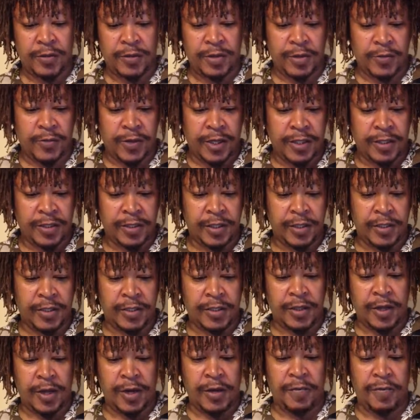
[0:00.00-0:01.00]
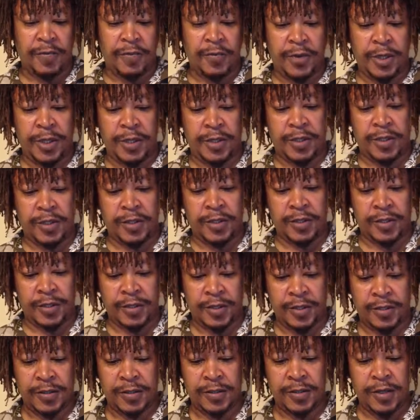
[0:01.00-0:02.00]
raise us up with
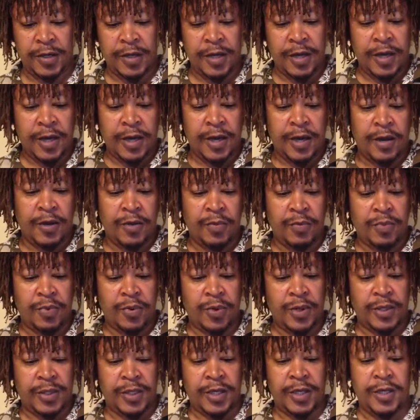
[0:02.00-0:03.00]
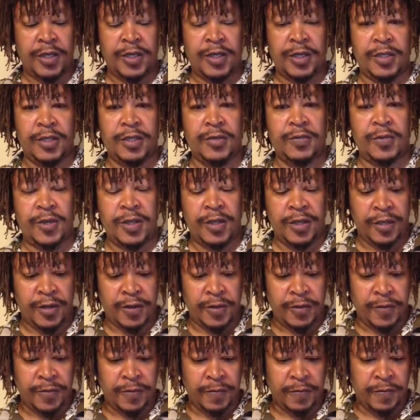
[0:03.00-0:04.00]
Jesus and present us with
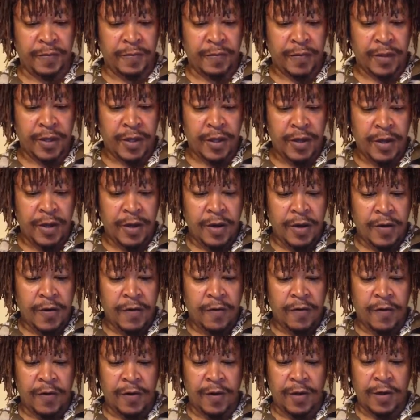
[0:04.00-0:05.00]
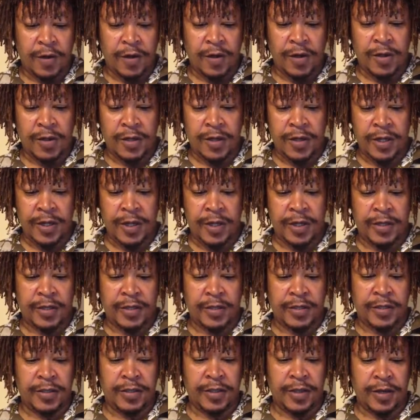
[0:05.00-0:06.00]
you. For all
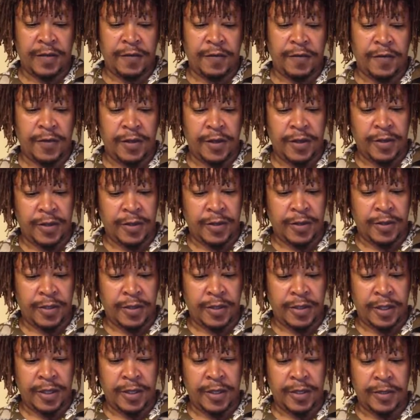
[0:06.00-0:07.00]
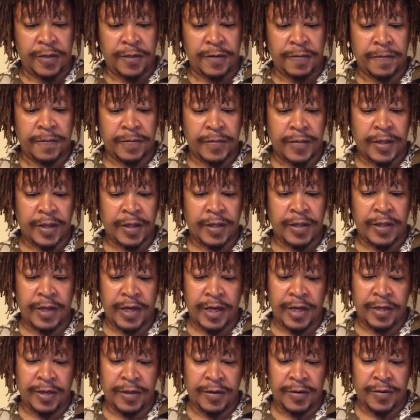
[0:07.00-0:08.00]
things are for your sake,
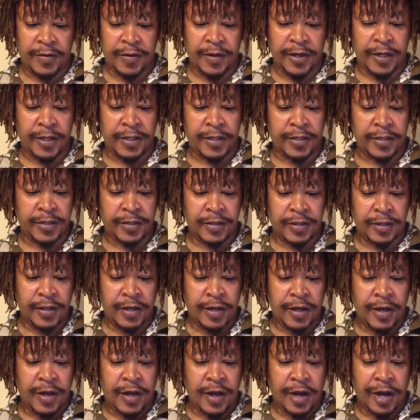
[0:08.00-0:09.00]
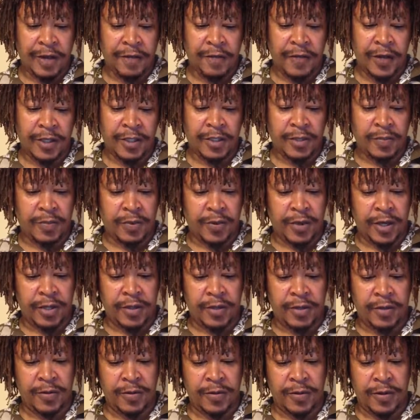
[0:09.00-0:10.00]
that grace, having
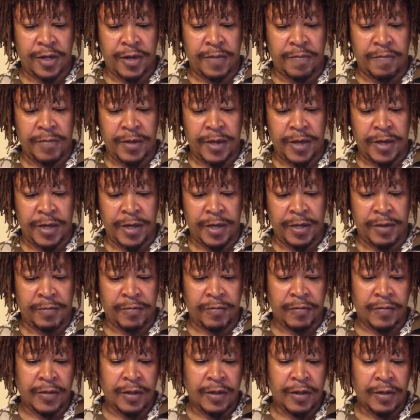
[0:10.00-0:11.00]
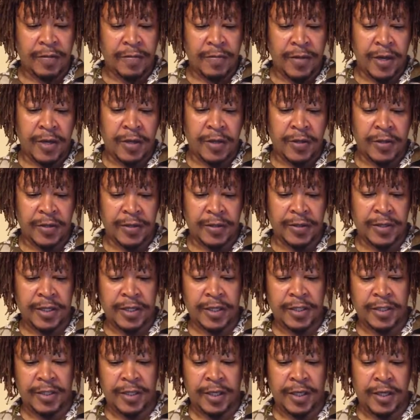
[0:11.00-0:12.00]
spread through the many, may cause
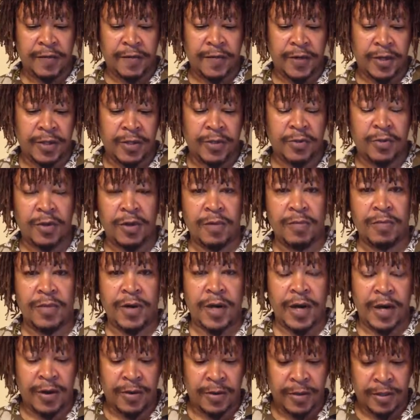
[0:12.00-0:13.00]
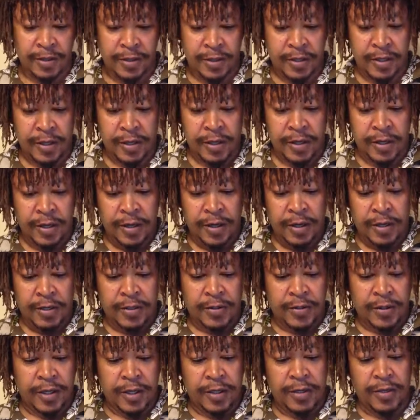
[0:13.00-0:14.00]
thanksgiving to abound
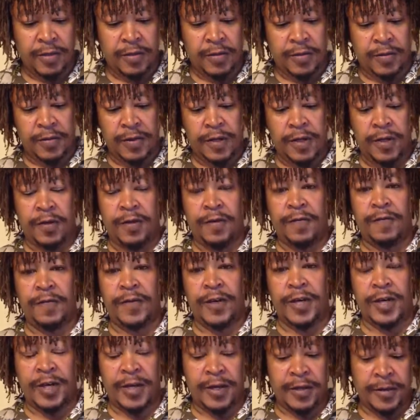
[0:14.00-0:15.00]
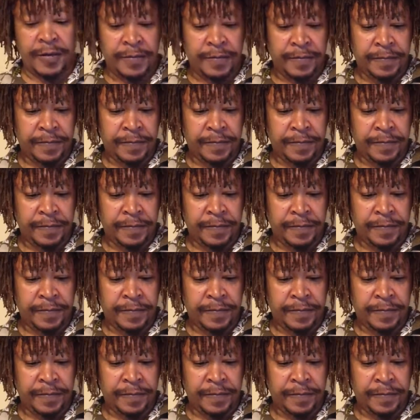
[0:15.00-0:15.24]
to the glory of God.